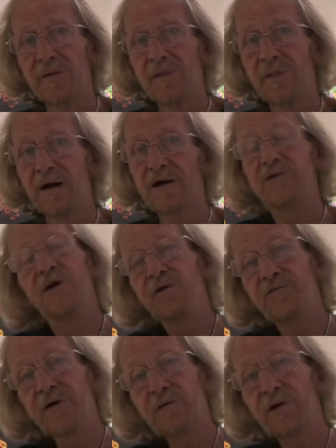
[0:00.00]
I knew
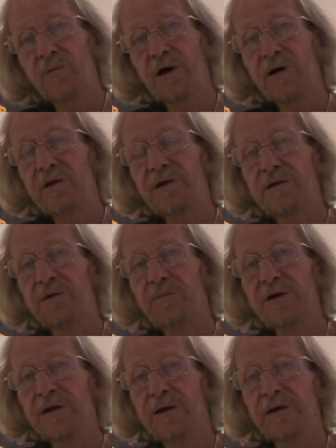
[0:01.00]
very well in the
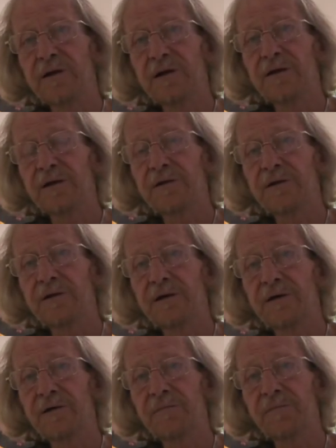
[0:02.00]
beginning, and
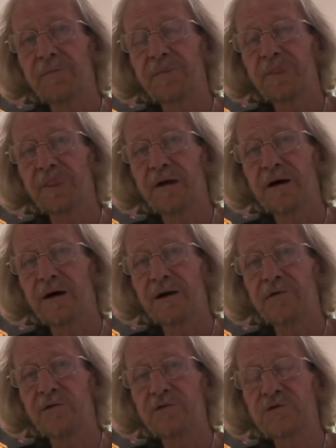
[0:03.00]
uh, I
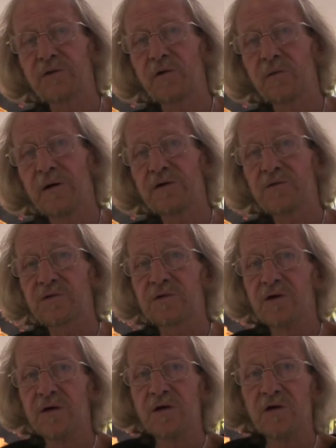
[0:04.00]
used to go out.
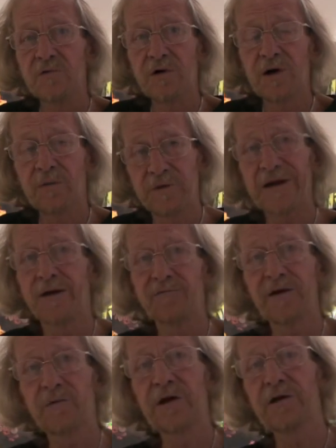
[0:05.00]
I became
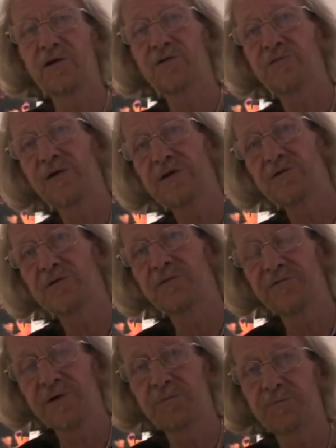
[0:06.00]
very close friends
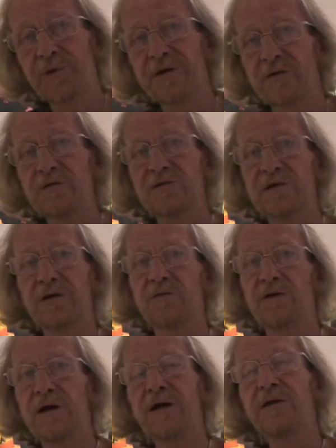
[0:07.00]
with the Prince in
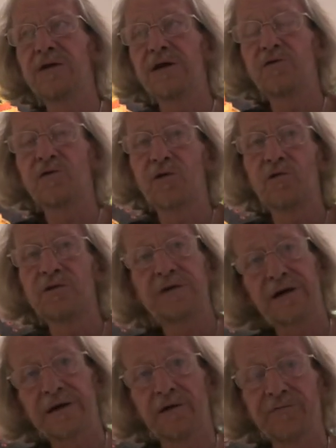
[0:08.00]
the in the
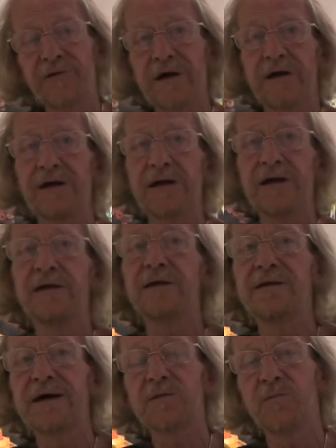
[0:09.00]
Gioconda Cafe
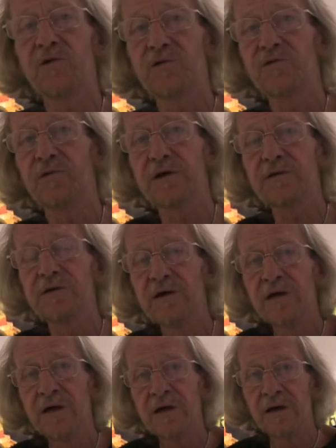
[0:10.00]
in Denmark Street.
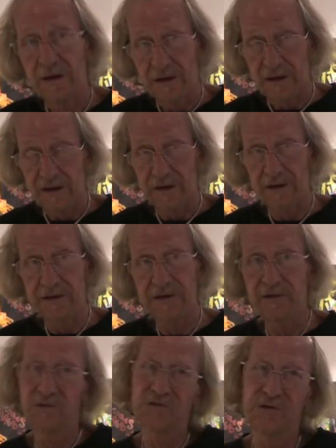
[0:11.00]
Uh, he
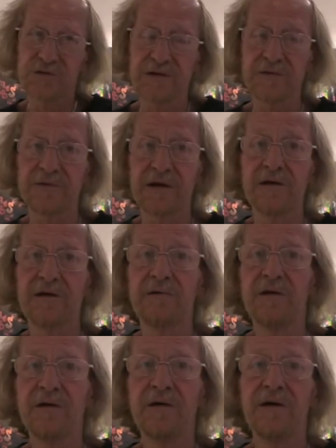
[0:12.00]
used to sit
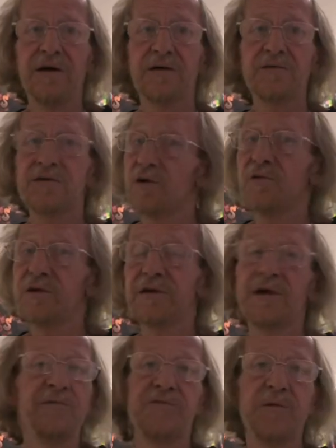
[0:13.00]
there, and so did
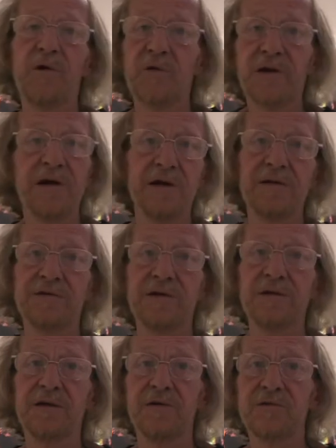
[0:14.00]
everybody else
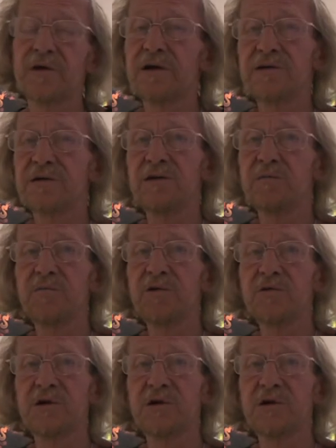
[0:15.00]
in those days in the music